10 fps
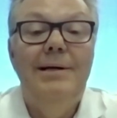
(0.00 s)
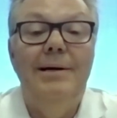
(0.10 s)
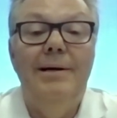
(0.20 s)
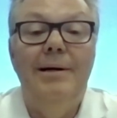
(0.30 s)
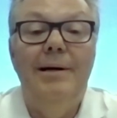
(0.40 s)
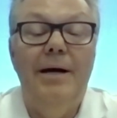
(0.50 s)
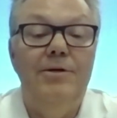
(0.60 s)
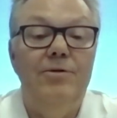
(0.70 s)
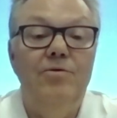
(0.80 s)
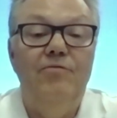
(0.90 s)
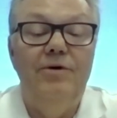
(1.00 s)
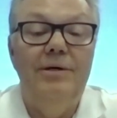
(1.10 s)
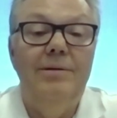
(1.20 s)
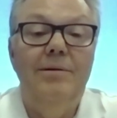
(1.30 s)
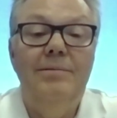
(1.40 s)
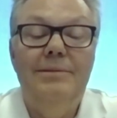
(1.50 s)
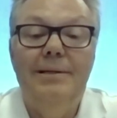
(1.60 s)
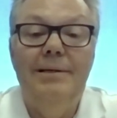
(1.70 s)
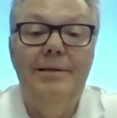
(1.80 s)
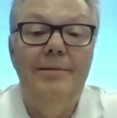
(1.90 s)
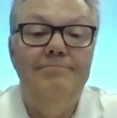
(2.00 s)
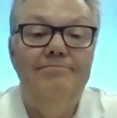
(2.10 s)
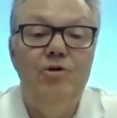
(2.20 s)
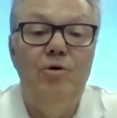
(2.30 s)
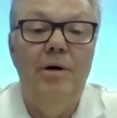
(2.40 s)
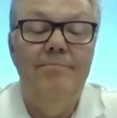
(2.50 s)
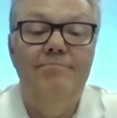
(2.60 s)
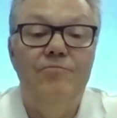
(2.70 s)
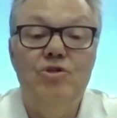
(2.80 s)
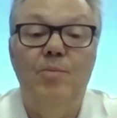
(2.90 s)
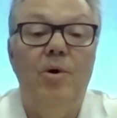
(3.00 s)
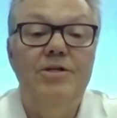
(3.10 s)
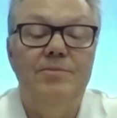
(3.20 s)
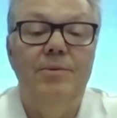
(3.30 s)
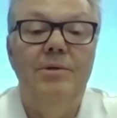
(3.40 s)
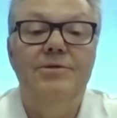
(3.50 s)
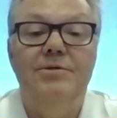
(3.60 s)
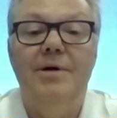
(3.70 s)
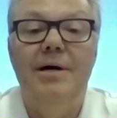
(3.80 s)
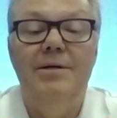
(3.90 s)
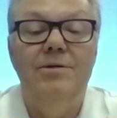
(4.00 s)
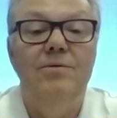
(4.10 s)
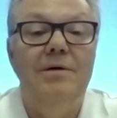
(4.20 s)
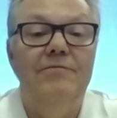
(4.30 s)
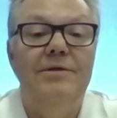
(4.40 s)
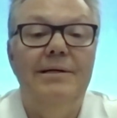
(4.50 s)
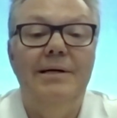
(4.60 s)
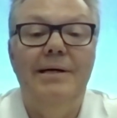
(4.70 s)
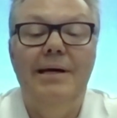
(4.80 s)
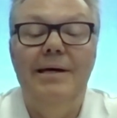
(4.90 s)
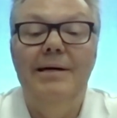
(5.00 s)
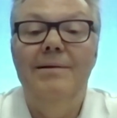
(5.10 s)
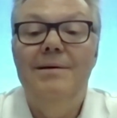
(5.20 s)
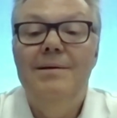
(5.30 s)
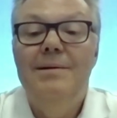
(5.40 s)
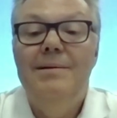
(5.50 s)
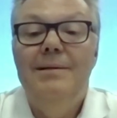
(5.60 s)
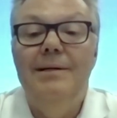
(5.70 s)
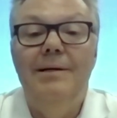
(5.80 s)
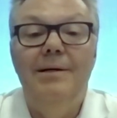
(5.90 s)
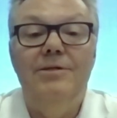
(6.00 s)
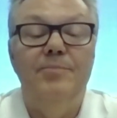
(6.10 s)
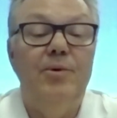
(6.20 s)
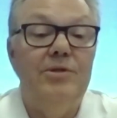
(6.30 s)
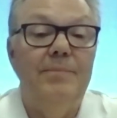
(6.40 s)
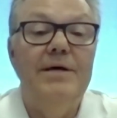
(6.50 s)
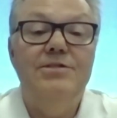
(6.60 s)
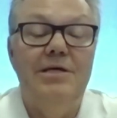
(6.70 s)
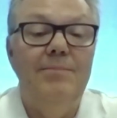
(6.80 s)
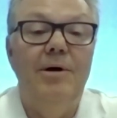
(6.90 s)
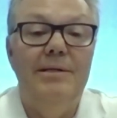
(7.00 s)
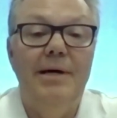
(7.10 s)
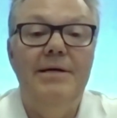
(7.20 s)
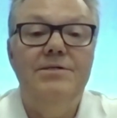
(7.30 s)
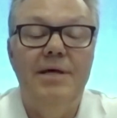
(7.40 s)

uh, I do feel, um, you know, I'm responsible to try to do everything I can uh, to put the best team on the ice.